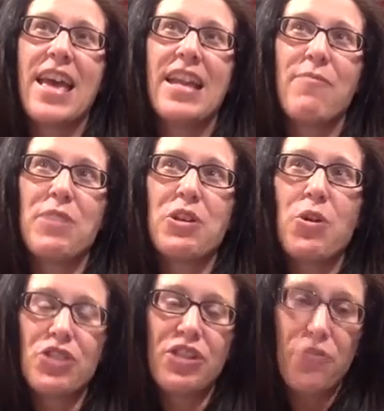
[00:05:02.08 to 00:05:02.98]
I've been
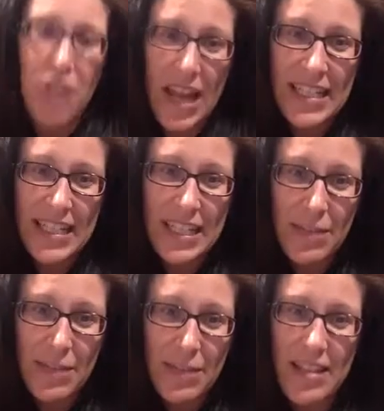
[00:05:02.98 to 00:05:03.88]
coaching for
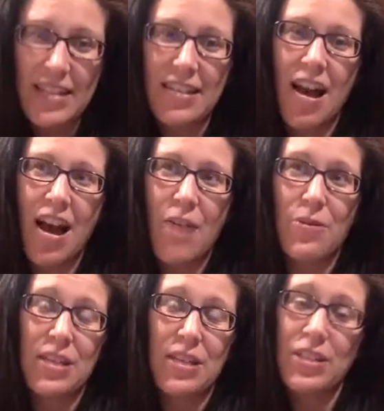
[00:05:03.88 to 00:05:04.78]
18 months. I
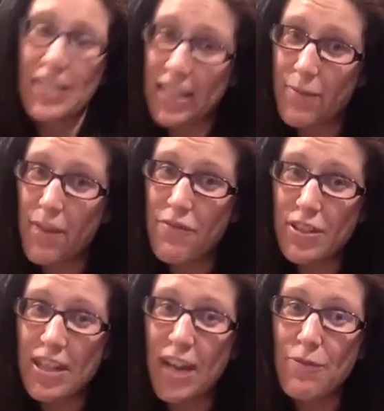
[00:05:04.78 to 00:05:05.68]
was able to leave my
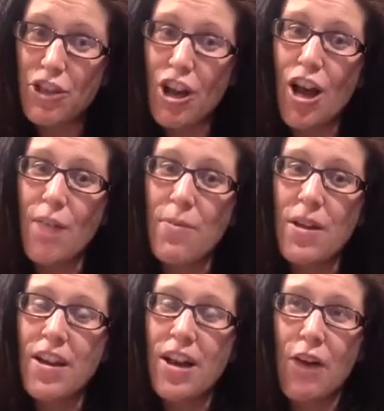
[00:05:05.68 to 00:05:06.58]
full-time job
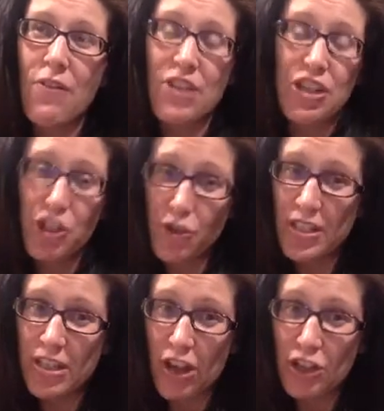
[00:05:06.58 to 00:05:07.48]
of an
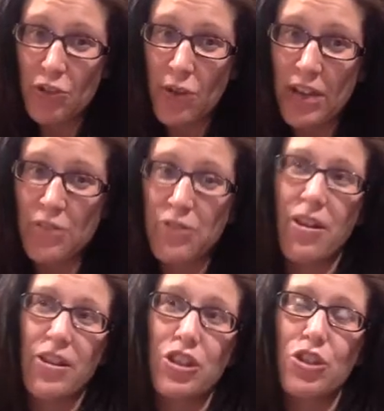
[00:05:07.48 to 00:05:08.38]
insurance underwriter
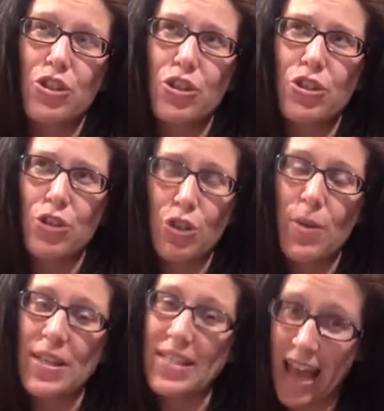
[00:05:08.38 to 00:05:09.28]
2
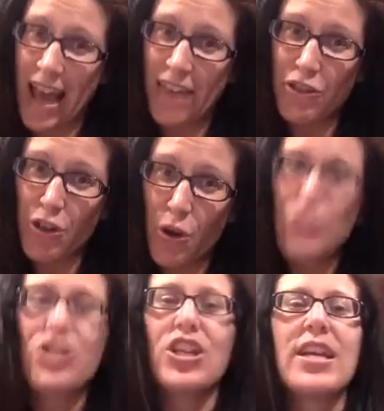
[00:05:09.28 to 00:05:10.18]
months after
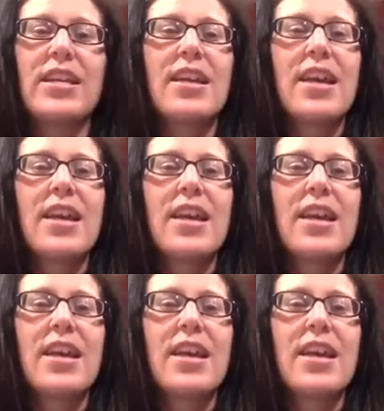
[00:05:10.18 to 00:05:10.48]
coaching.